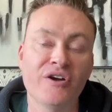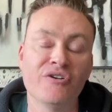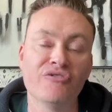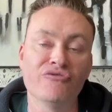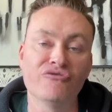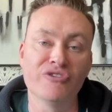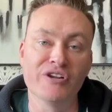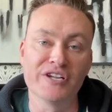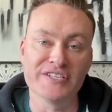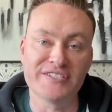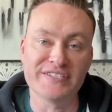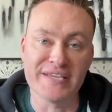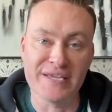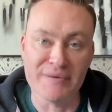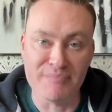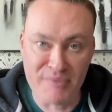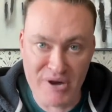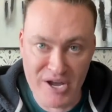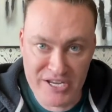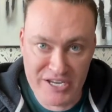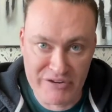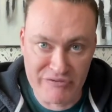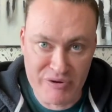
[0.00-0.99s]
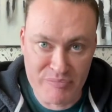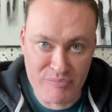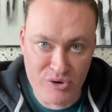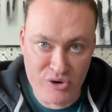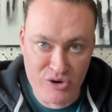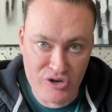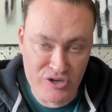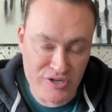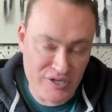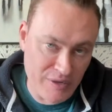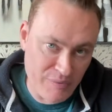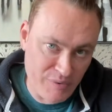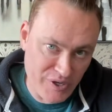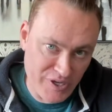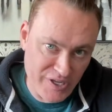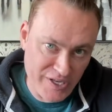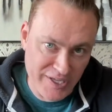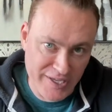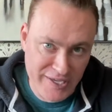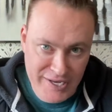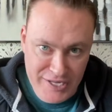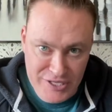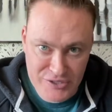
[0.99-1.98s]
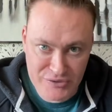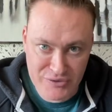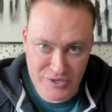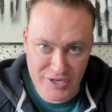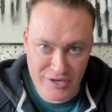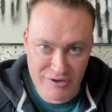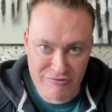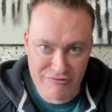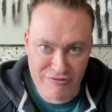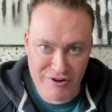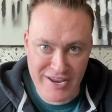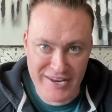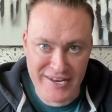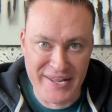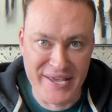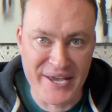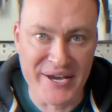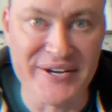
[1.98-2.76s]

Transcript: real estate market report, and we're going to get into it right now.